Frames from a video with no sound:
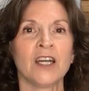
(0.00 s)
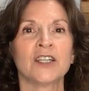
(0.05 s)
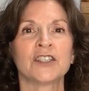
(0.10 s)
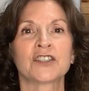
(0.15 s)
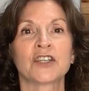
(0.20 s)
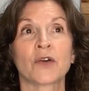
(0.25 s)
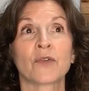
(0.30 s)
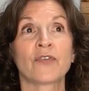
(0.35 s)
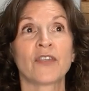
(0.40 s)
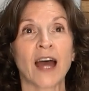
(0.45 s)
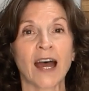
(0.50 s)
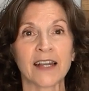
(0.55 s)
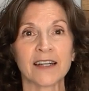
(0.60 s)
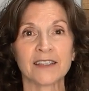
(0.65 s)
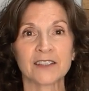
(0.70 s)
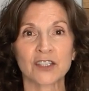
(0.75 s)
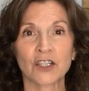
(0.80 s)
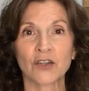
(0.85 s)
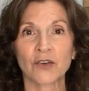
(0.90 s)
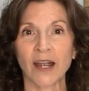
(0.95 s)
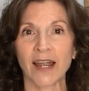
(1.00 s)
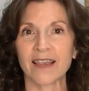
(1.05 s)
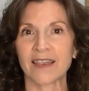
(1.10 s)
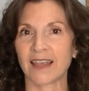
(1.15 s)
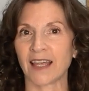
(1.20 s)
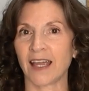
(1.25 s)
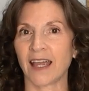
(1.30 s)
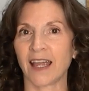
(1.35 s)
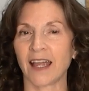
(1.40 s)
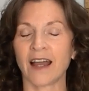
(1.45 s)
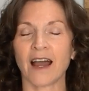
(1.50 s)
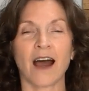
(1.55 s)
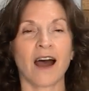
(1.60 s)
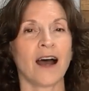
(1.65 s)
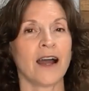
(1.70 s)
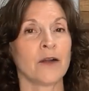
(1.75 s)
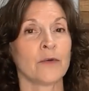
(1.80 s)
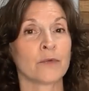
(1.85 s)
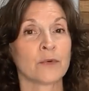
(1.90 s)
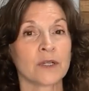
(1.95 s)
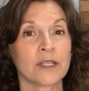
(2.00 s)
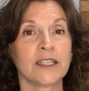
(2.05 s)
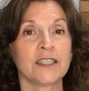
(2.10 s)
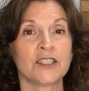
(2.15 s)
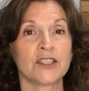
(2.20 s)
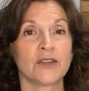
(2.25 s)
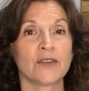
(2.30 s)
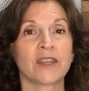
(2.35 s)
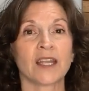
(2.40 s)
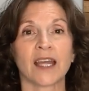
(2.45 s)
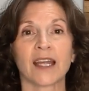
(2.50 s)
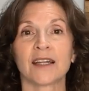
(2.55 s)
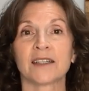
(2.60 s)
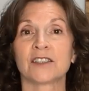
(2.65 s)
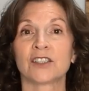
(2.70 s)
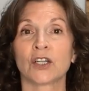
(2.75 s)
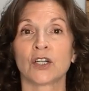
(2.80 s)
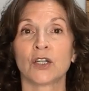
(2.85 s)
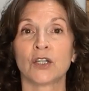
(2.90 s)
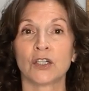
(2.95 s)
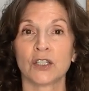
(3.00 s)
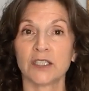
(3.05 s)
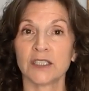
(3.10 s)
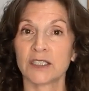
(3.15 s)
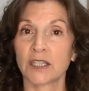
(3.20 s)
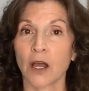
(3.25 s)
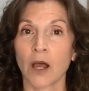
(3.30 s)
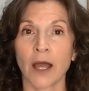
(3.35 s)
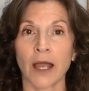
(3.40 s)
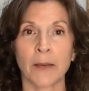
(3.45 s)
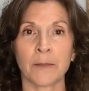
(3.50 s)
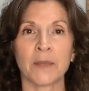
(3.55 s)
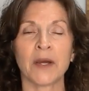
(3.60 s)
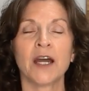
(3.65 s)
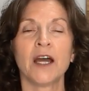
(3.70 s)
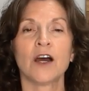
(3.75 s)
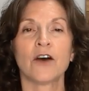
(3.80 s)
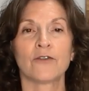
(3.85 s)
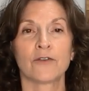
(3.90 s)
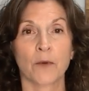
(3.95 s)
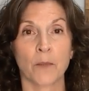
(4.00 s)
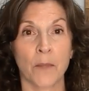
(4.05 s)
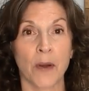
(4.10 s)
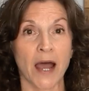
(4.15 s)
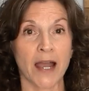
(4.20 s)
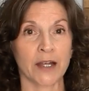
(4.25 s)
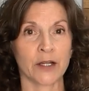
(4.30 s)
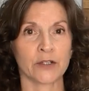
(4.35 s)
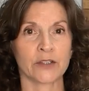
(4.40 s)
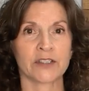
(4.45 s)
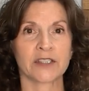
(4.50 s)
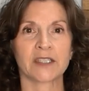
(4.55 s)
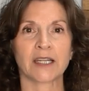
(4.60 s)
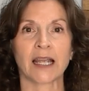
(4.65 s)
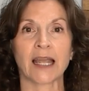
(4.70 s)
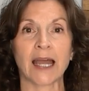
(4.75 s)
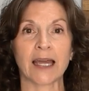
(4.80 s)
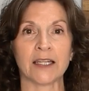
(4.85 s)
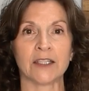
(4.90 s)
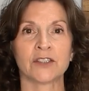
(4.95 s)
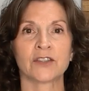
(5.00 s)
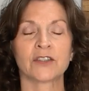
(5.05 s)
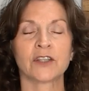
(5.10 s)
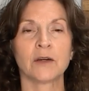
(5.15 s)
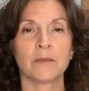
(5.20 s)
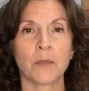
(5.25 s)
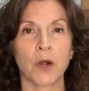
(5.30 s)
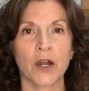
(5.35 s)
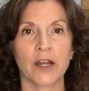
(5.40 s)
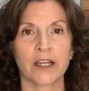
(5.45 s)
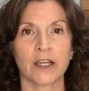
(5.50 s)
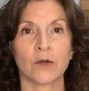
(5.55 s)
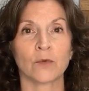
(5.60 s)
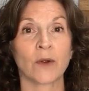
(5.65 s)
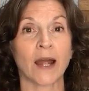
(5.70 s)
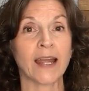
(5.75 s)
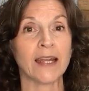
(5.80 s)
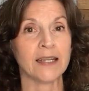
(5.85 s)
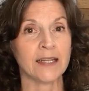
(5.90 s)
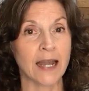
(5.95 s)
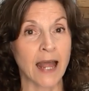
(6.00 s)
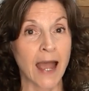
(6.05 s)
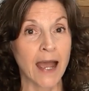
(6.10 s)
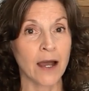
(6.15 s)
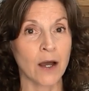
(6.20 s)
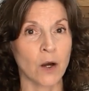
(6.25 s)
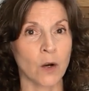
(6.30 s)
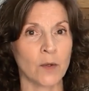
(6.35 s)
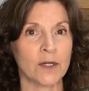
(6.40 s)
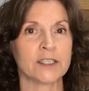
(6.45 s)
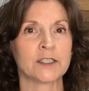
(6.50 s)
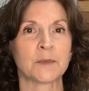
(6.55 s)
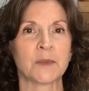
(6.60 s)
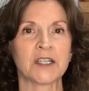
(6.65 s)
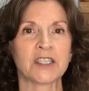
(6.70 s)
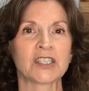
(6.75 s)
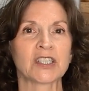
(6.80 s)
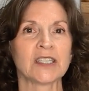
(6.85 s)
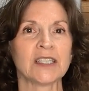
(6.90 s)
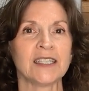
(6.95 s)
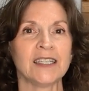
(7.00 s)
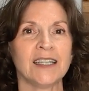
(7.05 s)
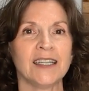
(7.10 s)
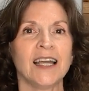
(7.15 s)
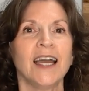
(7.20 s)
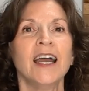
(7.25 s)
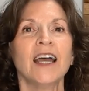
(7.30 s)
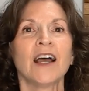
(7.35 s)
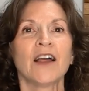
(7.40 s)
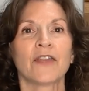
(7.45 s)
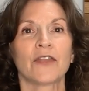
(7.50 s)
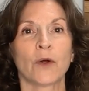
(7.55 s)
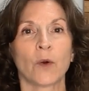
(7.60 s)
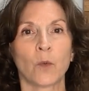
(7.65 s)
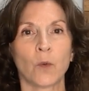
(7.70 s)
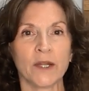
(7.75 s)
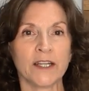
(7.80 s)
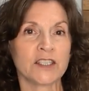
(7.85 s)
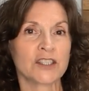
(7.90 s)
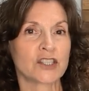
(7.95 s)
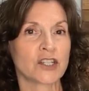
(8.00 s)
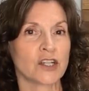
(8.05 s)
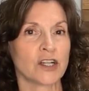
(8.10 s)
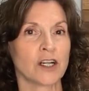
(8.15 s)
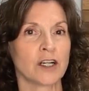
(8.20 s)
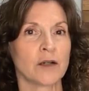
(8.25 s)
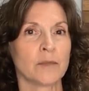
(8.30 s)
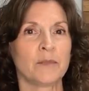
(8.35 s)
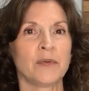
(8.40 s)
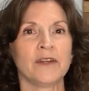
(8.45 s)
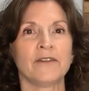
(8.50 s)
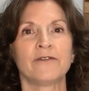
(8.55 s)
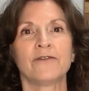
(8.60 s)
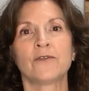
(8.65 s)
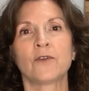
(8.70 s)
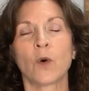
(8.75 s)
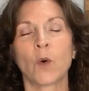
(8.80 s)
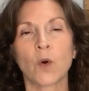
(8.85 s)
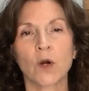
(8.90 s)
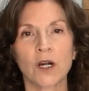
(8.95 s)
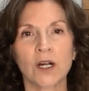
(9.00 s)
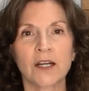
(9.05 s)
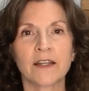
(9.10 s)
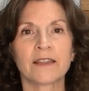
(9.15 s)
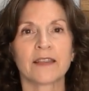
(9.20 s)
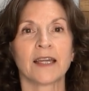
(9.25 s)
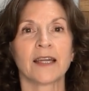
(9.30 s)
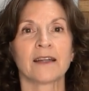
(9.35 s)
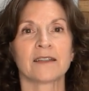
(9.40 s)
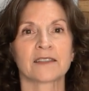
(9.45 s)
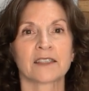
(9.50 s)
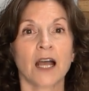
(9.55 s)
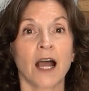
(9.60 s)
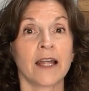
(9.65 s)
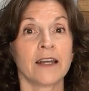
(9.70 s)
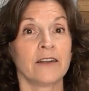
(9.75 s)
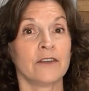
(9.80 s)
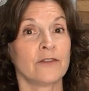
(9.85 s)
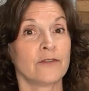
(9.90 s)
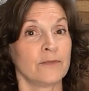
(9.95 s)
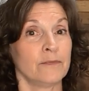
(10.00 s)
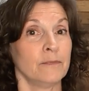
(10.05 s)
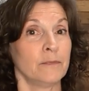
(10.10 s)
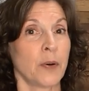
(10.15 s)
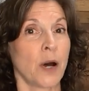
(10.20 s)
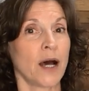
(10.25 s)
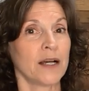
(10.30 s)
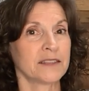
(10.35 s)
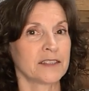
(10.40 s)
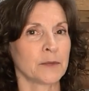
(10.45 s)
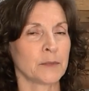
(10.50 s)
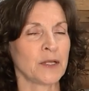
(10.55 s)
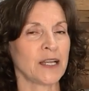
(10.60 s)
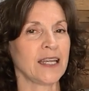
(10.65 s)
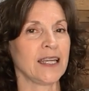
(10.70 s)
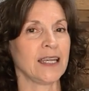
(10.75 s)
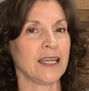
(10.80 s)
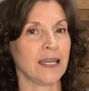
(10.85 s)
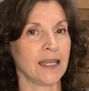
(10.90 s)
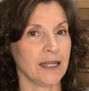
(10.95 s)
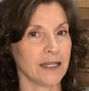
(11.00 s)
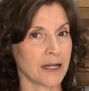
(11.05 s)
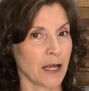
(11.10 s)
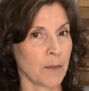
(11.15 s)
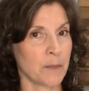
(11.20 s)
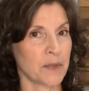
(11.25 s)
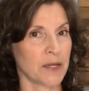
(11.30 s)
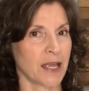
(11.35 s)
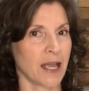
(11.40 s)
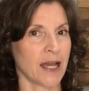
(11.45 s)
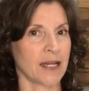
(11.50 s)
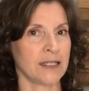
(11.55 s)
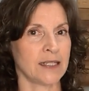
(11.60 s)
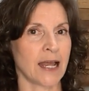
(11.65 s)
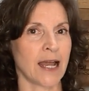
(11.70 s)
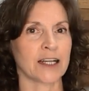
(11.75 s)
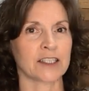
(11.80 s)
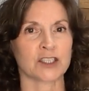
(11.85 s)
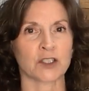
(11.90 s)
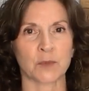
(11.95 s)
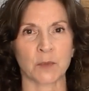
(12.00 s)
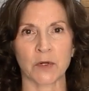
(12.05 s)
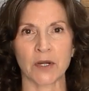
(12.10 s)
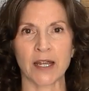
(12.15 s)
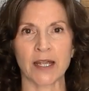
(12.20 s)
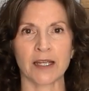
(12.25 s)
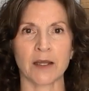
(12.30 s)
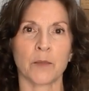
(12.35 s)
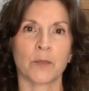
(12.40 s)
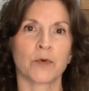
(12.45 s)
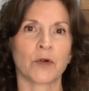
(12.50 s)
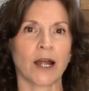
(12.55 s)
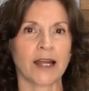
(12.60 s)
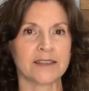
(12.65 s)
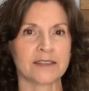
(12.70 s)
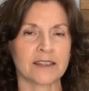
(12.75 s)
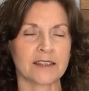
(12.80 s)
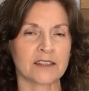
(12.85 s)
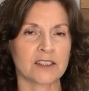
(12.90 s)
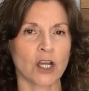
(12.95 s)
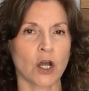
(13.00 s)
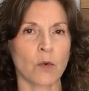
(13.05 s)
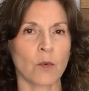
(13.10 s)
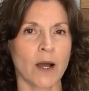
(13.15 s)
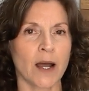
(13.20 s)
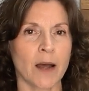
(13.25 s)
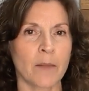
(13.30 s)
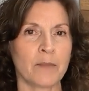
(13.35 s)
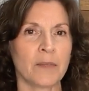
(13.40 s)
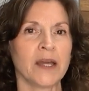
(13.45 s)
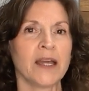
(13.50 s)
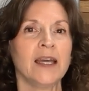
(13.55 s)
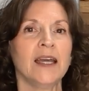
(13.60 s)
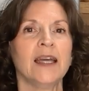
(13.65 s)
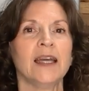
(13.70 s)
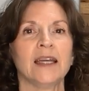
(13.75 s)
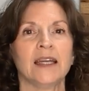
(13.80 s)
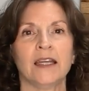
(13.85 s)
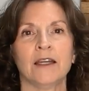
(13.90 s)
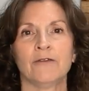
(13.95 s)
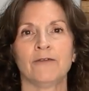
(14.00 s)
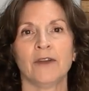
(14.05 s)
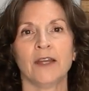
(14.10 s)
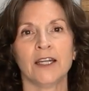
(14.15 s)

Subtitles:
So that is a great thing. I really do think it's a good time for buyers to get into the market right now, especially the winter before things kind of possibly heat up again next spring and prices go up. If